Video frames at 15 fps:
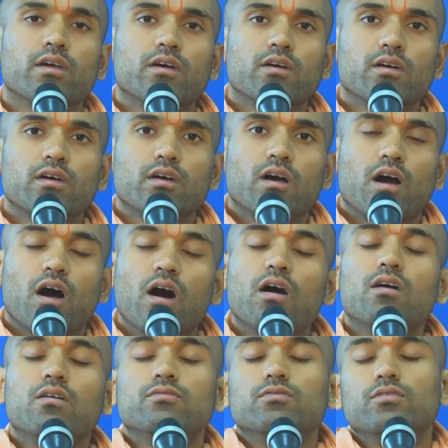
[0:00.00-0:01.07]
of
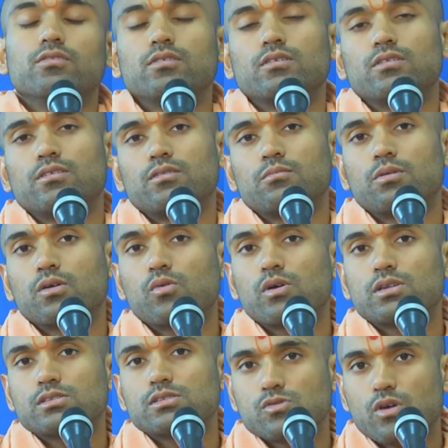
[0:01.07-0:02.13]
Bhagwan
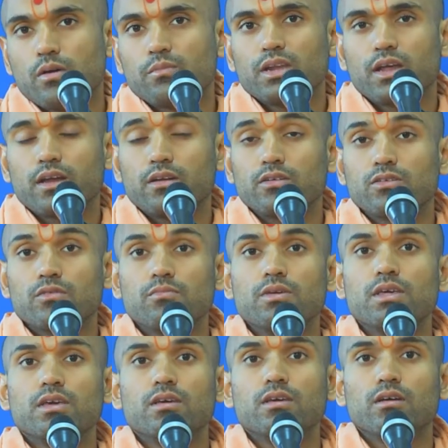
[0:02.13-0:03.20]
Swaminarayan to be
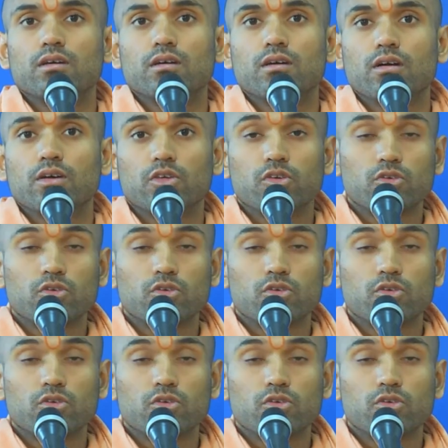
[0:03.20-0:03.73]
a human,